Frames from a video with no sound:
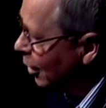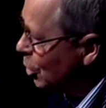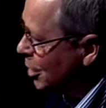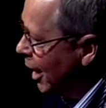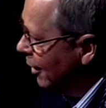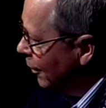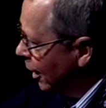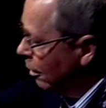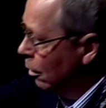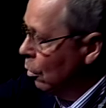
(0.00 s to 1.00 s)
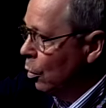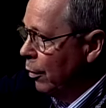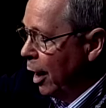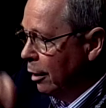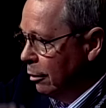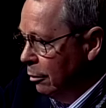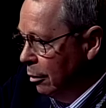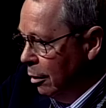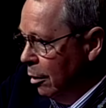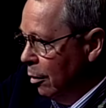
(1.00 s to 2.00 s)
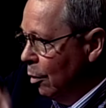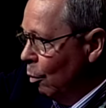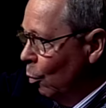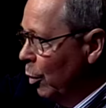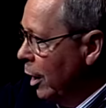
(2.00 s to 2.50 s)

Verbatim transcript: to understand that, that we